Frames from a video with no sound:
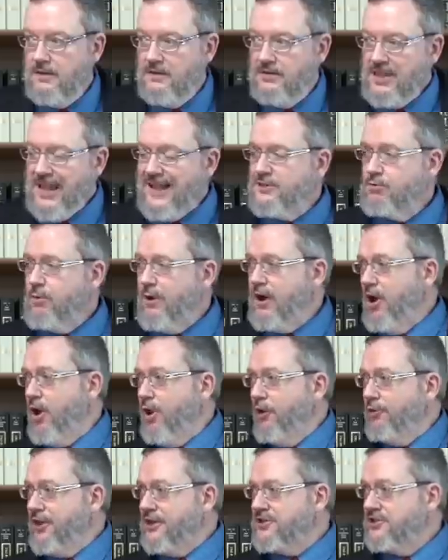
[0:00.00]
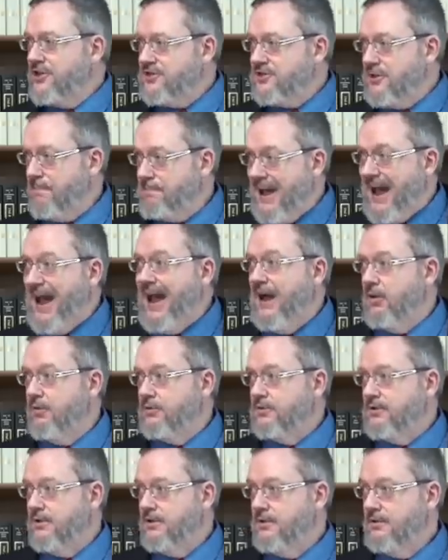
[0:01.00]
That's what all this is
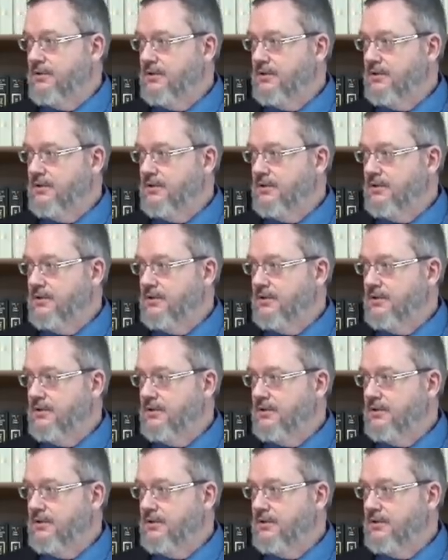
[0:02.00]
about.